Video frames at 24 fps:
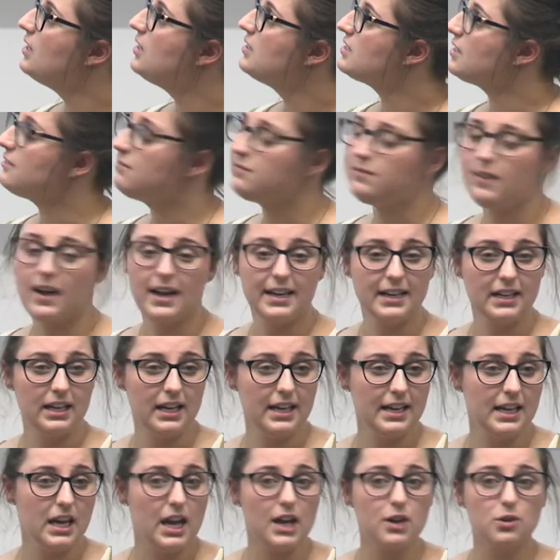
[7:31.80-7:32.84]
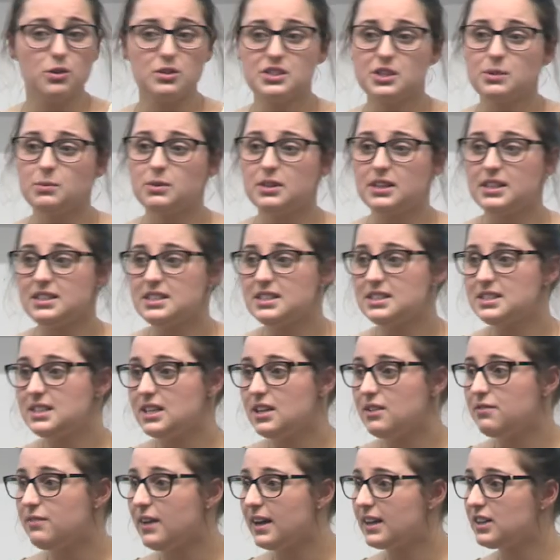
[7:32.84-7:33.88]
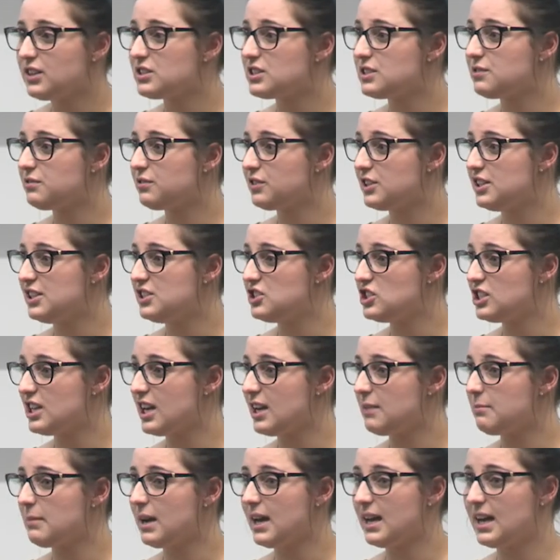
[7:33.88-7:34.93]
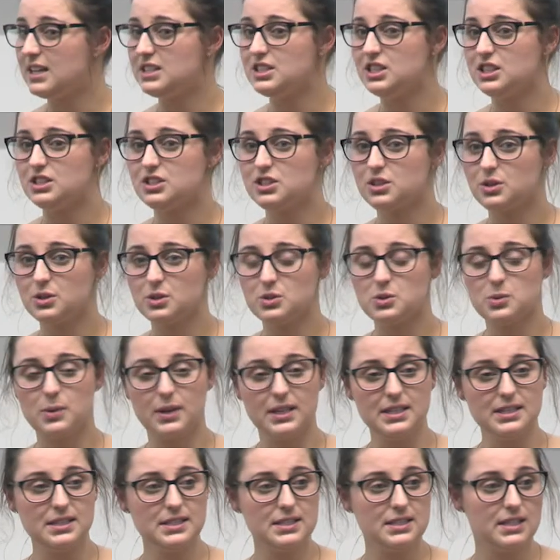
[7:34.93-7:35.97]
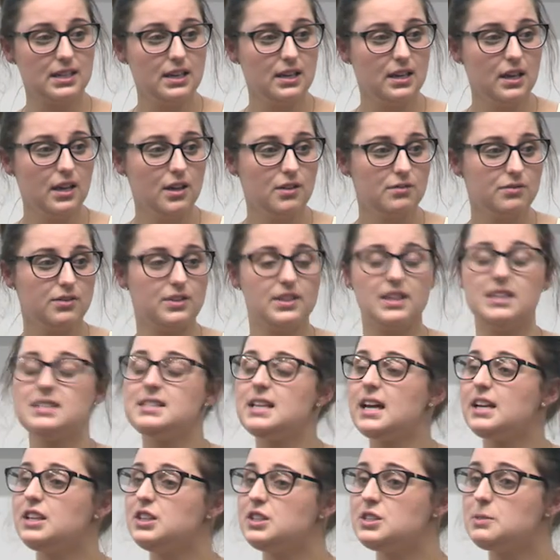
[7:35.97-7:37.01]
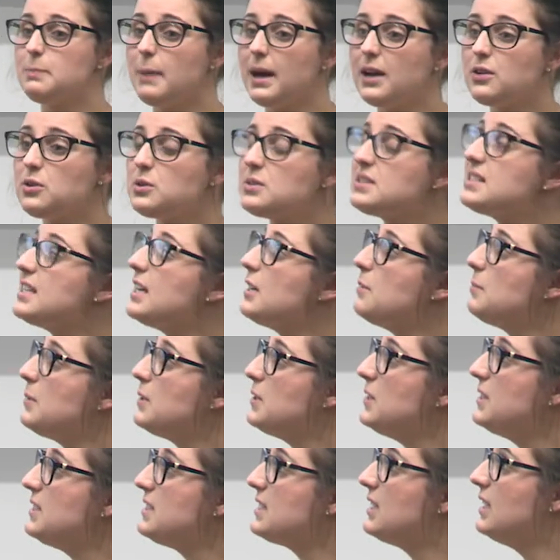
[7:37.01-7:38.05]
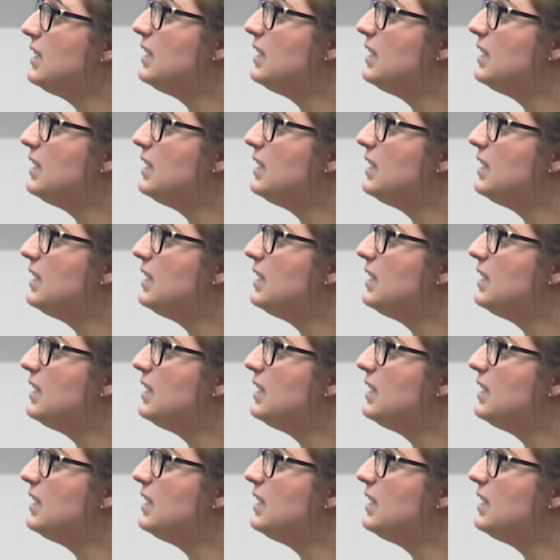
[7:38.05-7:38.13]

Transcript: So finally, I also wanted to see if I could differentiate my identical twins. For this, I used buccal samples.